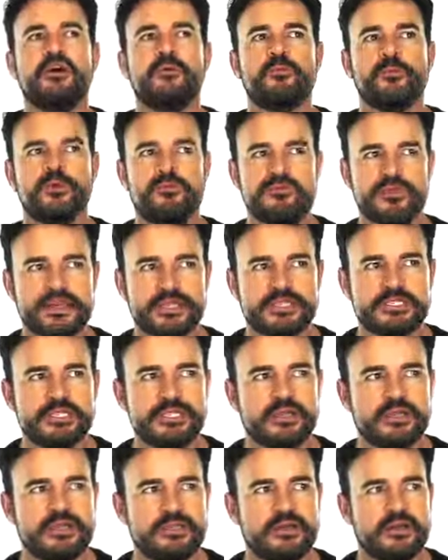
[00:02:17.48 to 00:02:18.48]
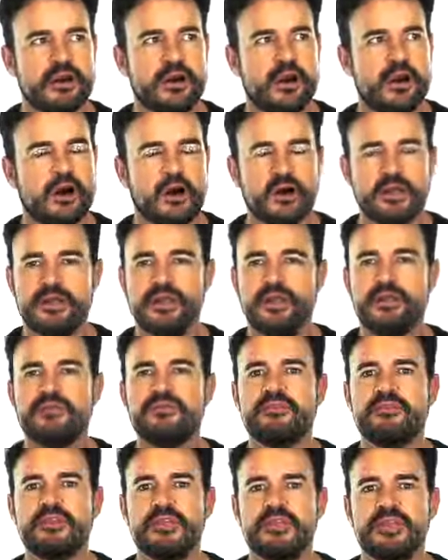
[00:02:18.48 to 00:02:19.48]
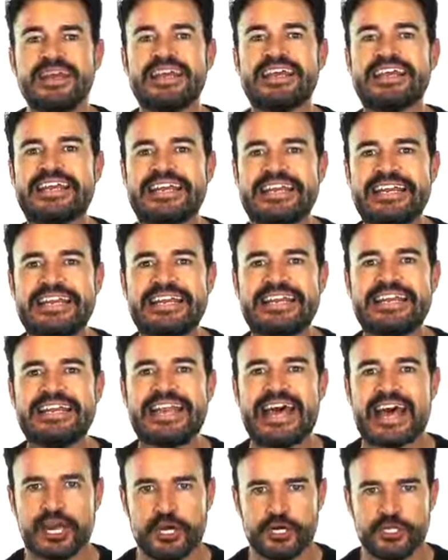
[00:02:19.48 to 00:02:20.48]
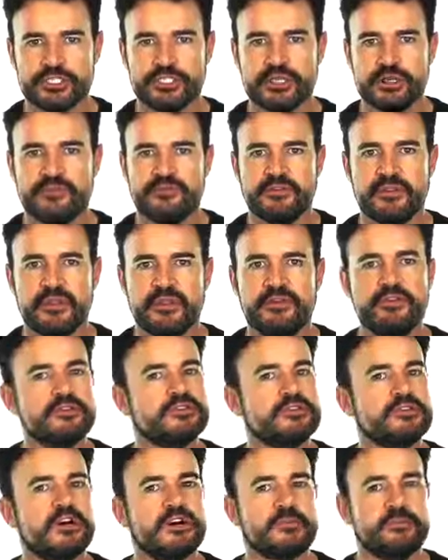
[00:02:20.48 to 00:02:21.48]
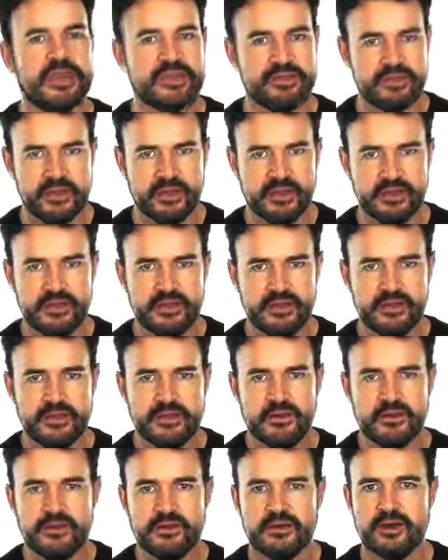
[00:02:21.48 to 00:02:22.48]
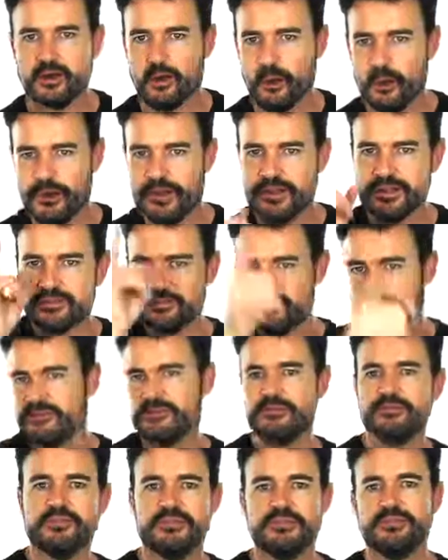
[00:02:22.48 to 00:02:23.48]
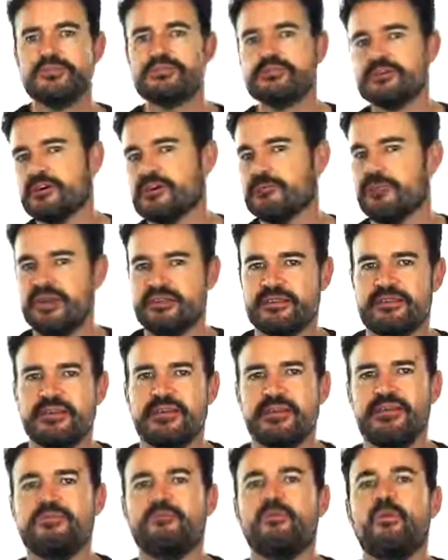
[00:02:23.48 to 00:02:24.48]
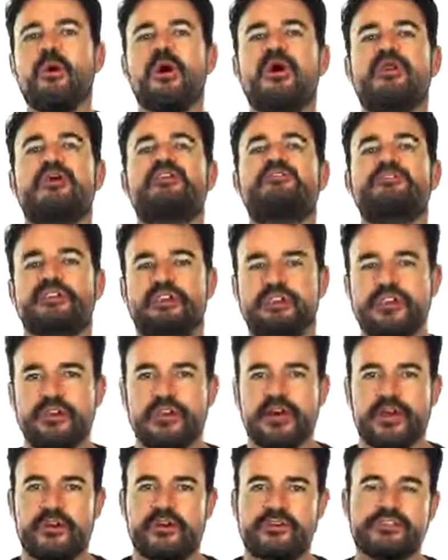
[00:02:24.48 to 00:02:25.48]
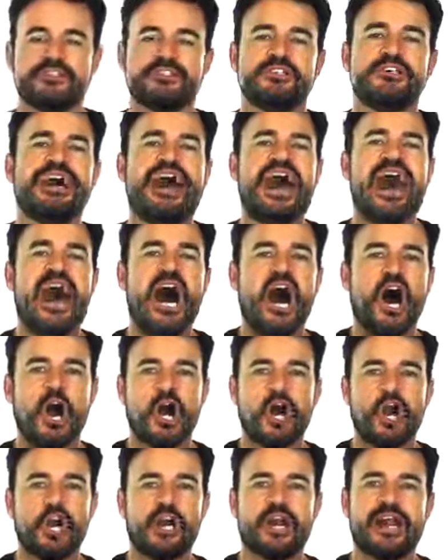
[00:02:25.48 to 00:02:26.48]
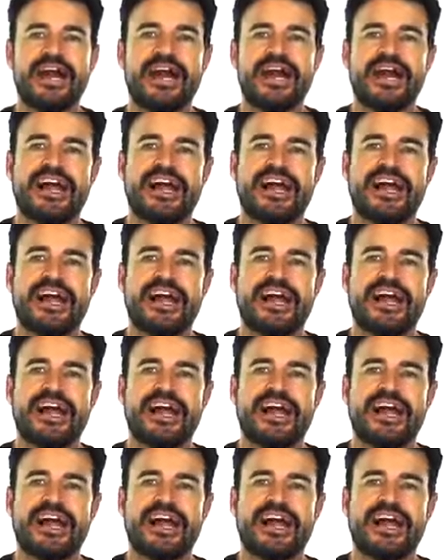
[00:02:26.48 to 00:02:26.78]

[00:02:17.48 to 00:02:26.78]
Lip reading: reflecting on the key letters of the UTalk method. According to the UTalk method, what are the key letters? R,